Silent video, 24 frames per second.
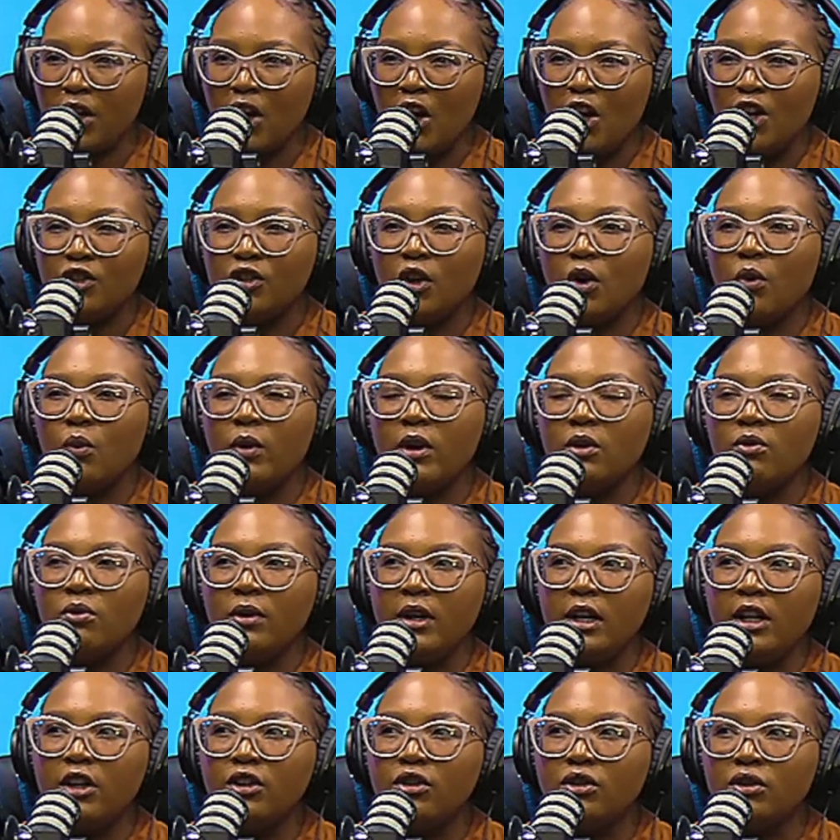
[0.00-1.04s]
So we
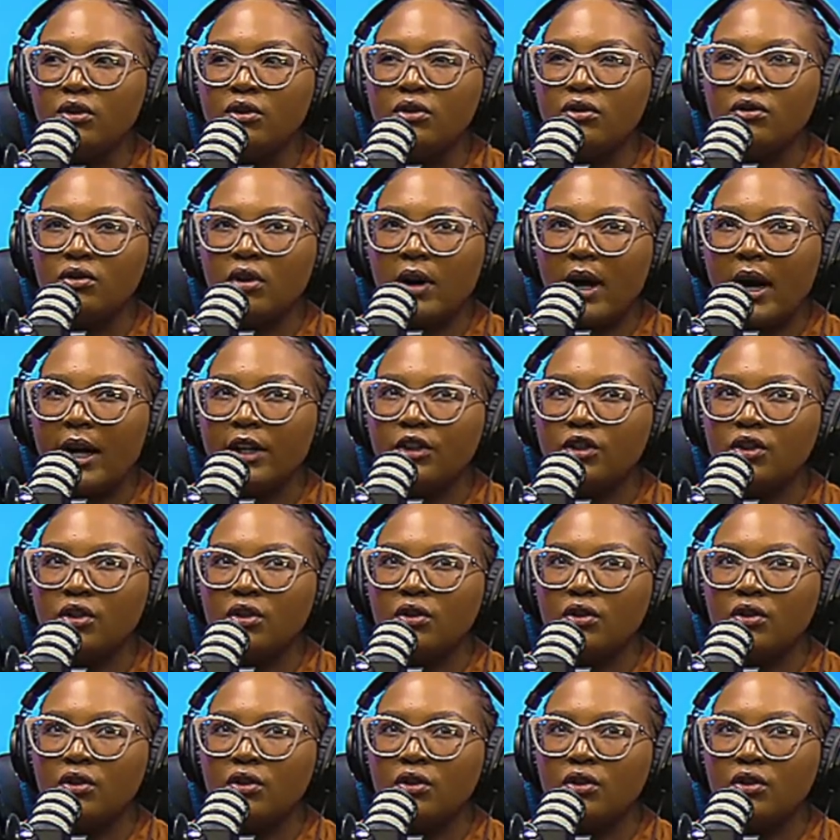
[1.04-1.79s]
really do try to